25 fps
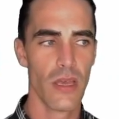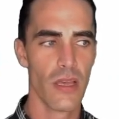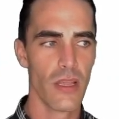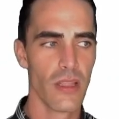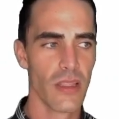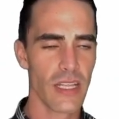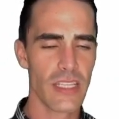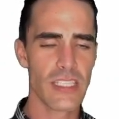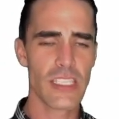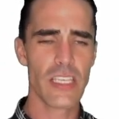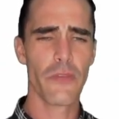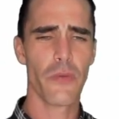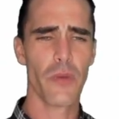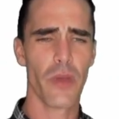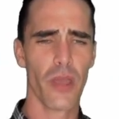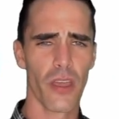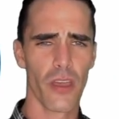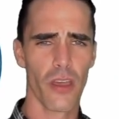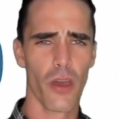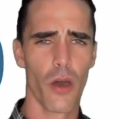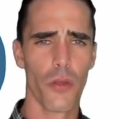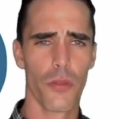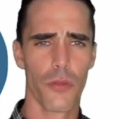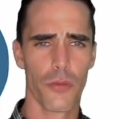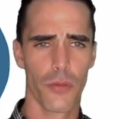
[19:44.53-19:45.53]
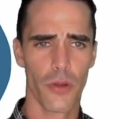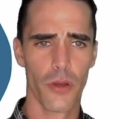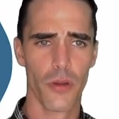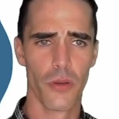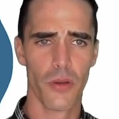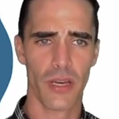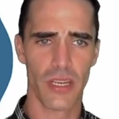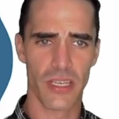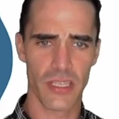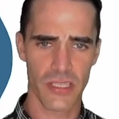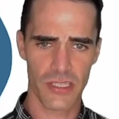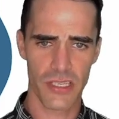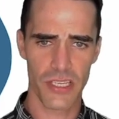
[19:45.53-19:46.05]
Let's see if we can go through a
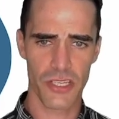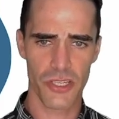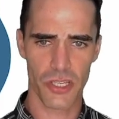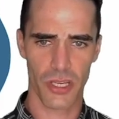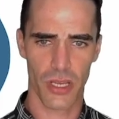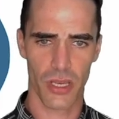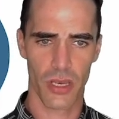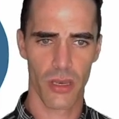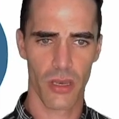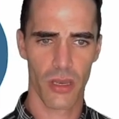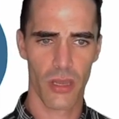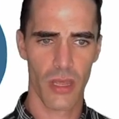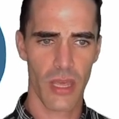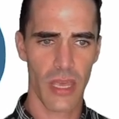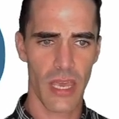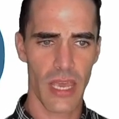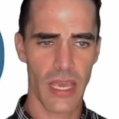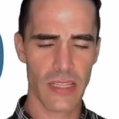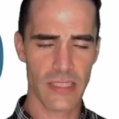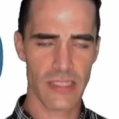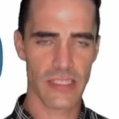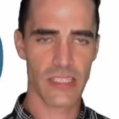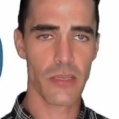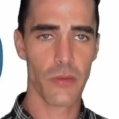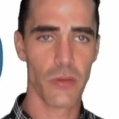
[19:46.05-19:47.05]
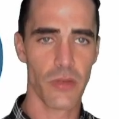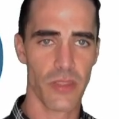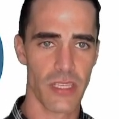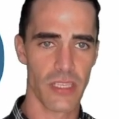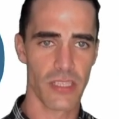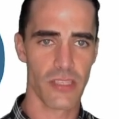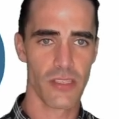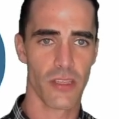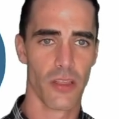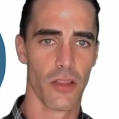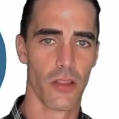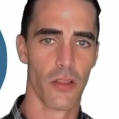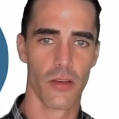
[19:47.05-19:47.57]
decision and see what
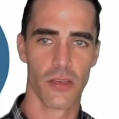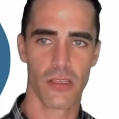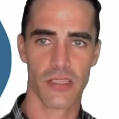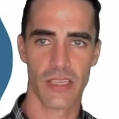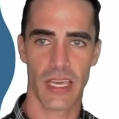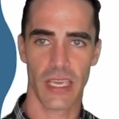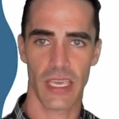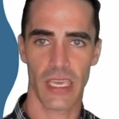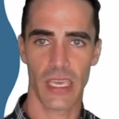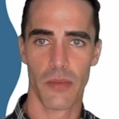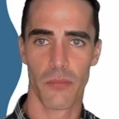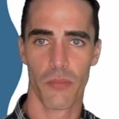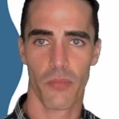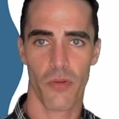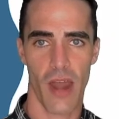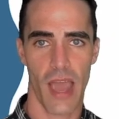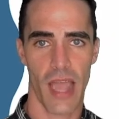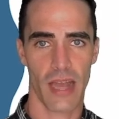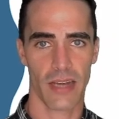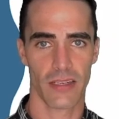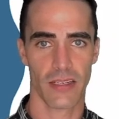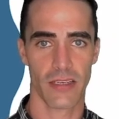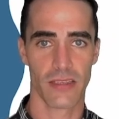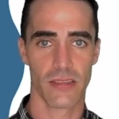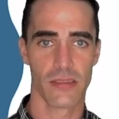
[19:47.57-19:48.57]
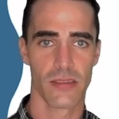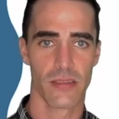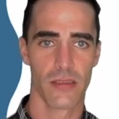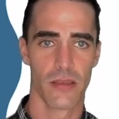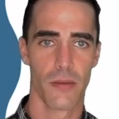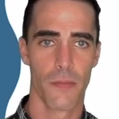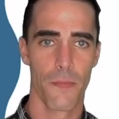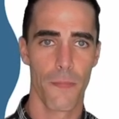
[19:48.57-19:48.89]
this looks like in practice.